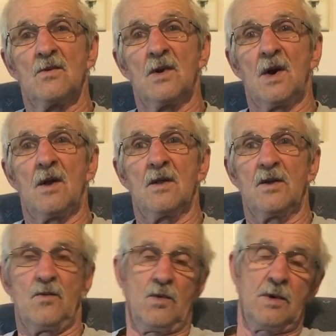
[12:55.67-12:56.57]
Well,
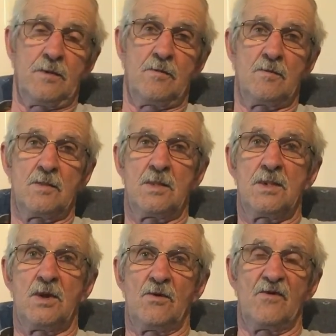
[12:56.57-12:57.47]
they would.
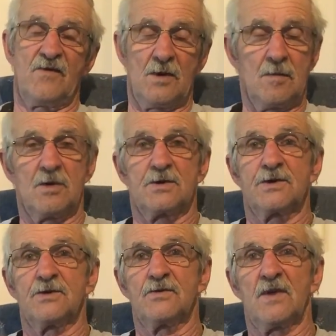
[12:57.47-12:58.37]
They were available
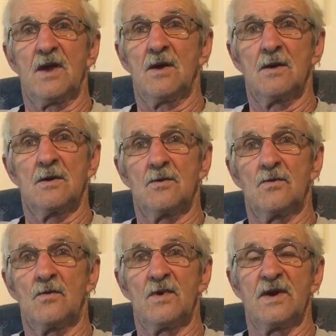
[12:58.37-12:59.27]
to do that.
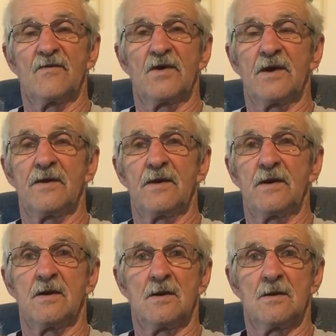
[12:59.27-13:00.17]
We never had the,